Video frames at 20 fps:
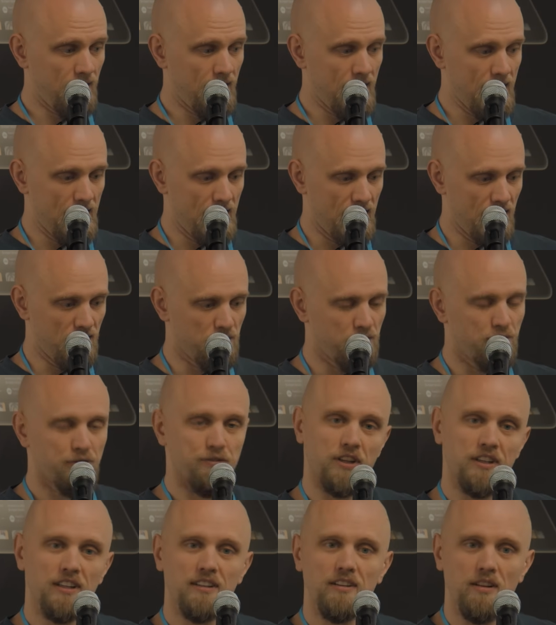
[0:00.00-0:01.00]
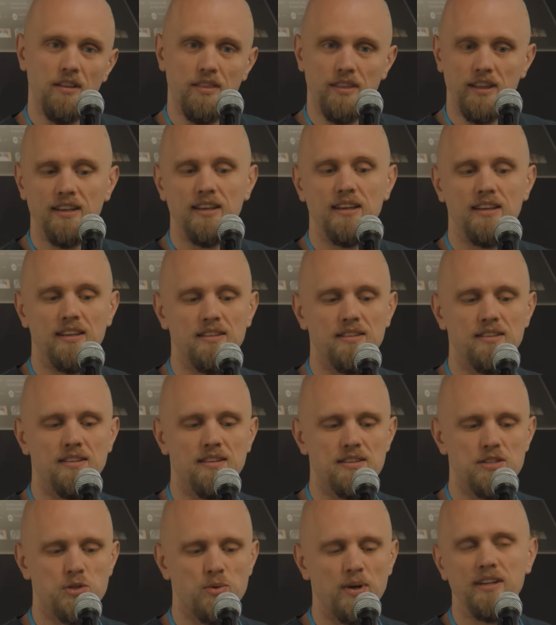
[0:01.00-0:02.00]
a funny little thing in
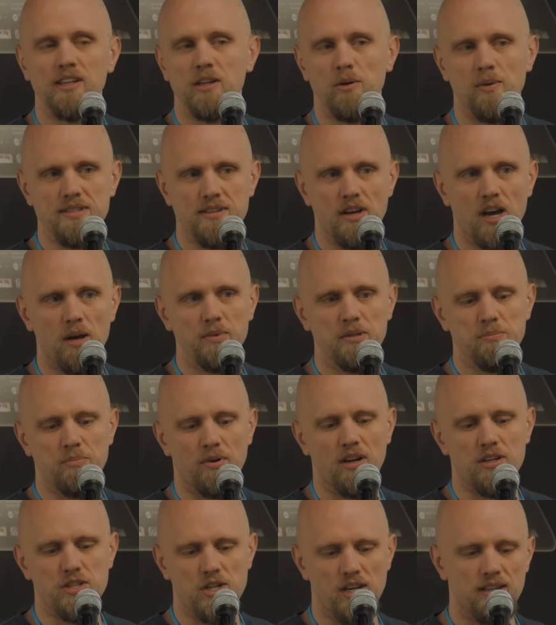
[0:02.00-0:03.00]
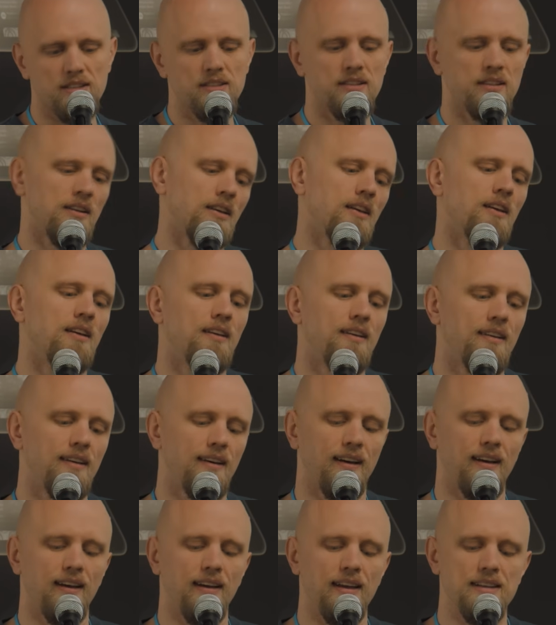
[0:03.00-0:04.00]
the Serenity OS hobby project
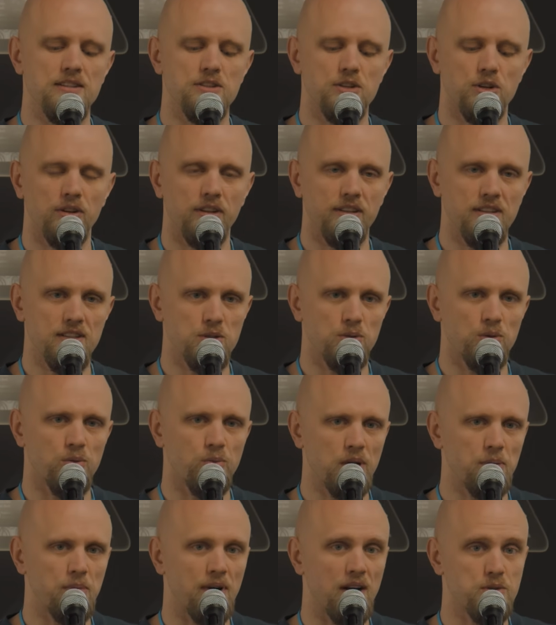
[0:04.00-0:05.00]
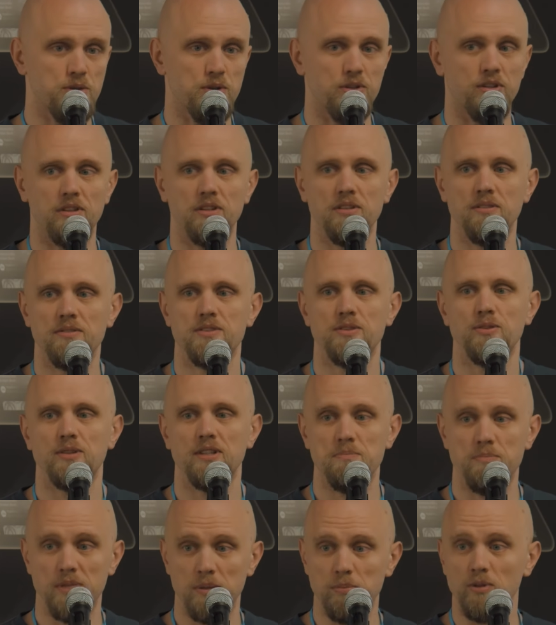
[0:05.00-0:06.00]
and turn it into a real browser so
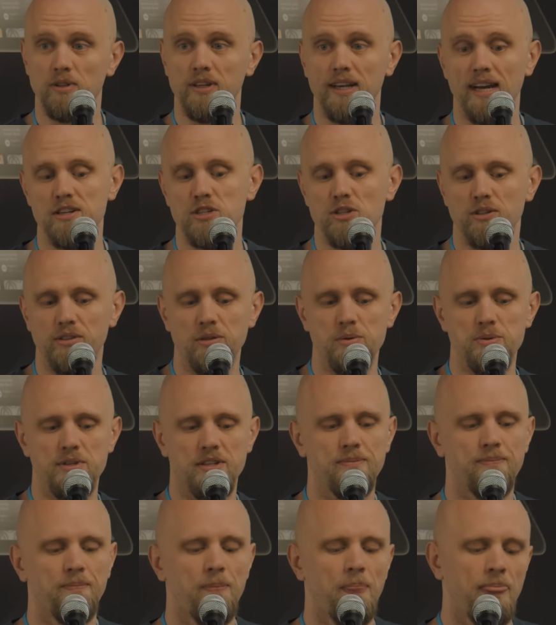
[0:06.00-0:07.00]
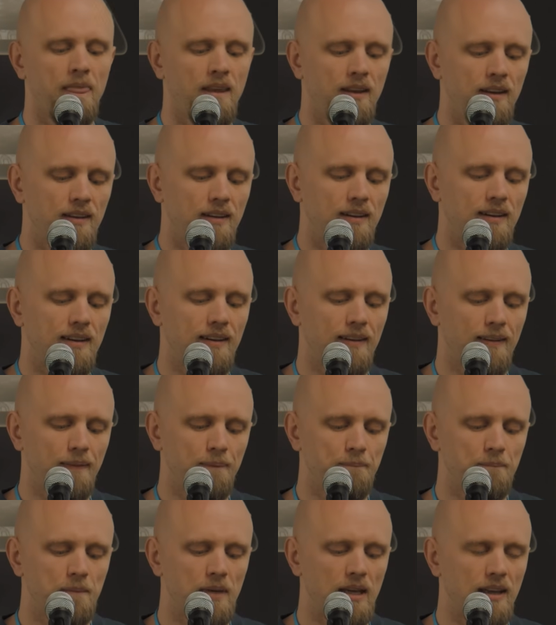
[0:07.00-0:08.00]
that people can actually use it?
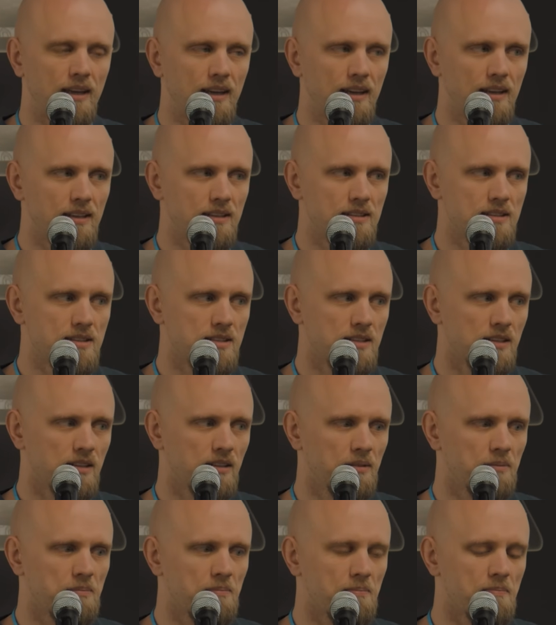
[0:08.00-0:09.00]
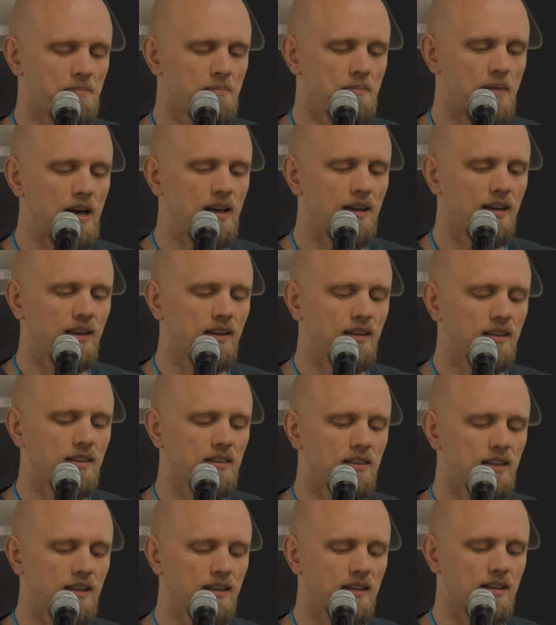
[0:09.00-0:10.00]
And my
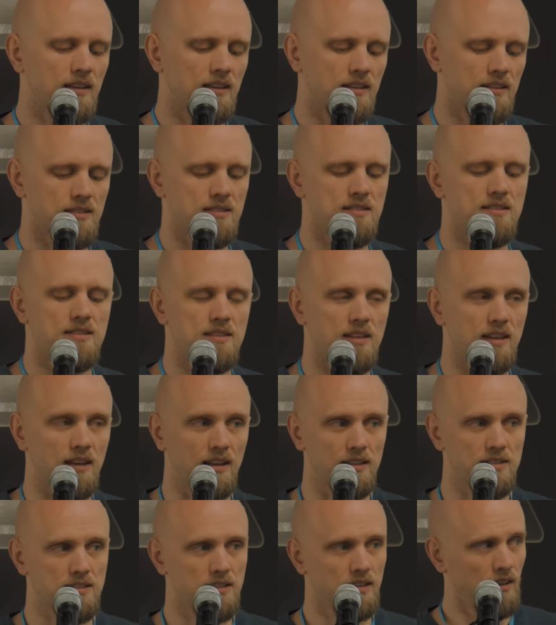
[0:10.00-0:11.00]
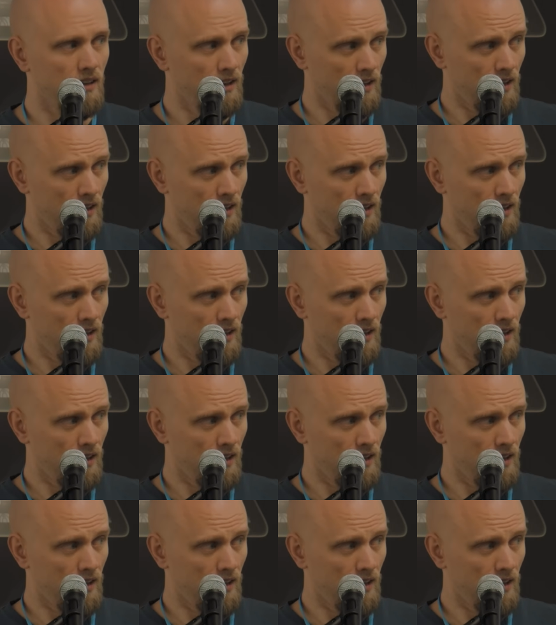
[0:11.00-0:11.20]
thinking is that